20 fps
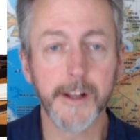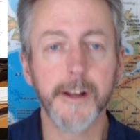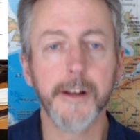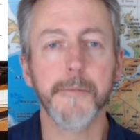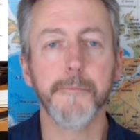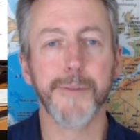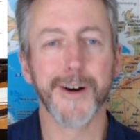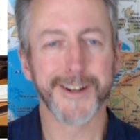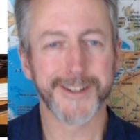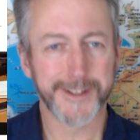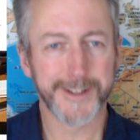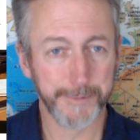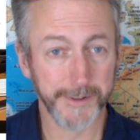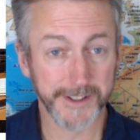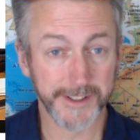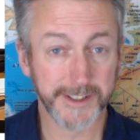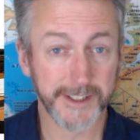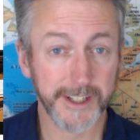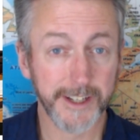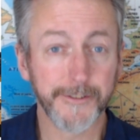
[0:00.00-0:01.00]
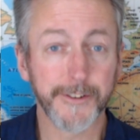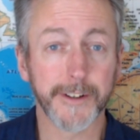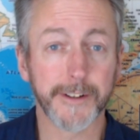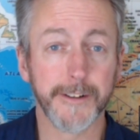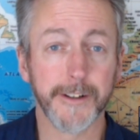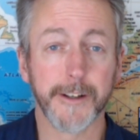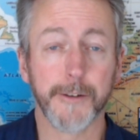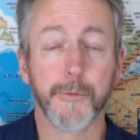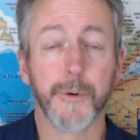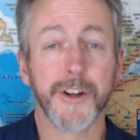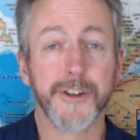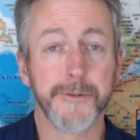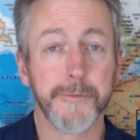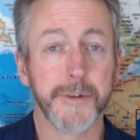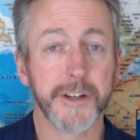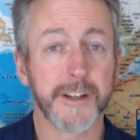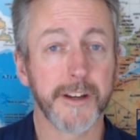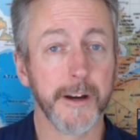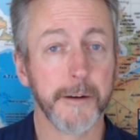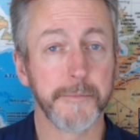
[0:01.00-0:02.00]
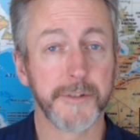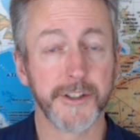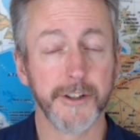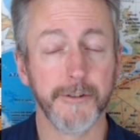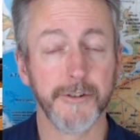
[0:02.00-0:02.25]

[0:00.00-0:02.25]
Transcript: but specifically when you become so